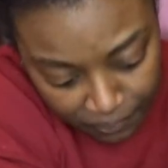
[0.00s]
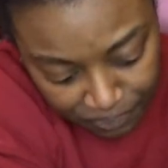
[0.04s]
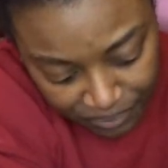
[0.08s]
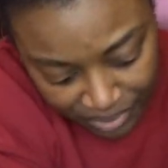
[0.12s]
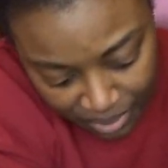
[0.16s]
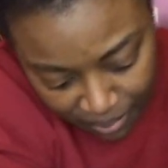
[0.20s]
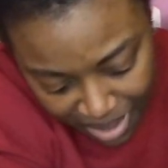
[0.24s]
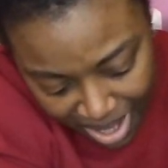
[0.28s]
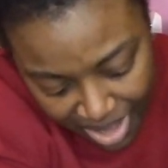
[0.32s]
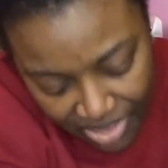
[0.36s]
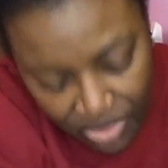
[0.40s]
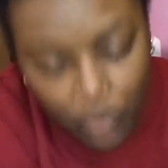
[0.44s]

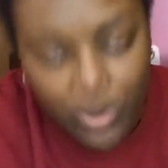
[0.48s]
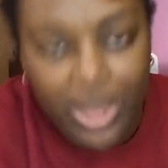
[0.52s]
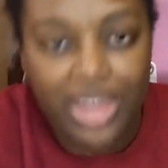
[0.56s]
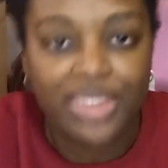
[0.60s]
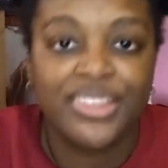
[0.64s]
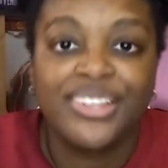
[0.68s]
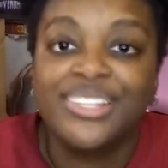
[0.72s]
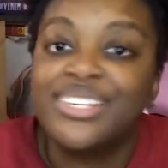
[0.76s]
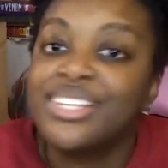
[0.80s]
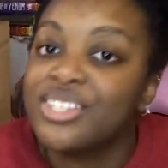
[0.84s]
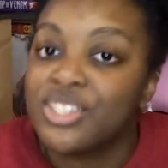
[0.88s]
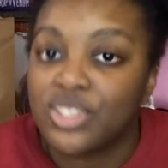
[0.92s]
And by the way,
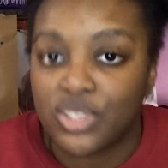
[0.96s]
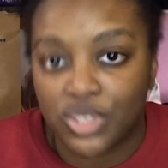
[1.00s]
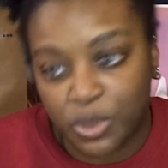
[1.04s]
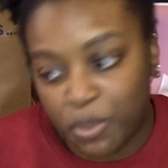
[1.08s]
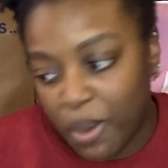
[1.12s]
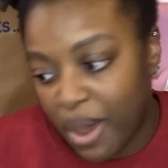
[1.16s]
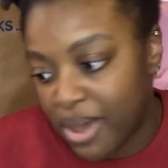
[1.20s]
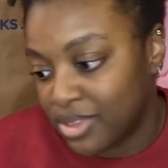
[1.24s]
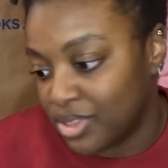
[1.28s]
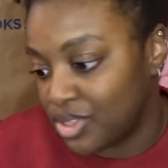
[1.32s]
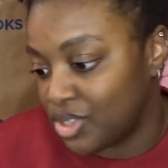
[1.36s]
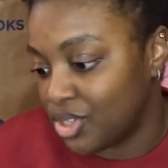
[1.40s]
this isn't
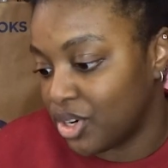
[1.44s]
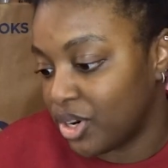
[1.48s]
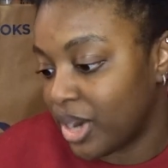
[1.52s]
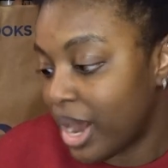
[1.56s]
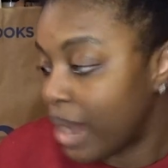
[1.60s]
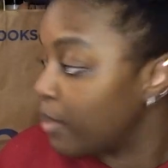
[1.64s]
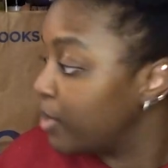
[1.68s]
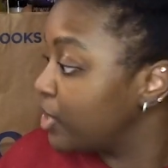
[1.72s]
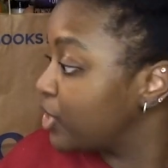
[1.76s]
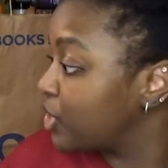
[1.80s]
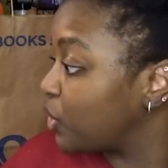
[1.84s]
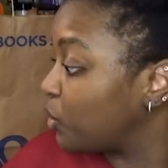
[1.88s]
sponsored. I
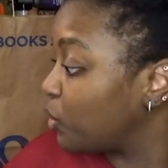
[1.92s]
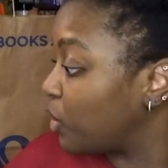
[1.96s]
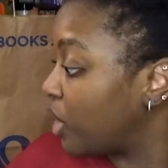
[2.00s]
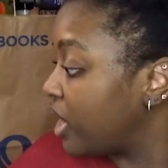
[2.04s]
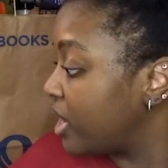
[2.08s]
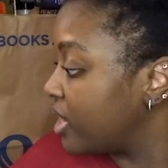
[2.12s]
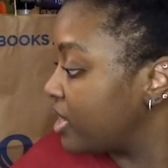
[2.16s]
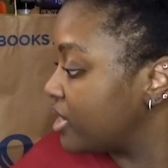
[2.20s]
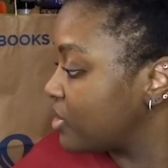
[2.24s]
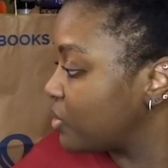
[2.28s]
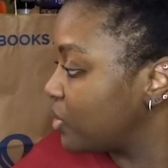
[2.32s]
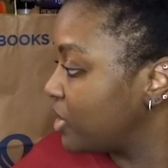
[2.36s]
wish it was.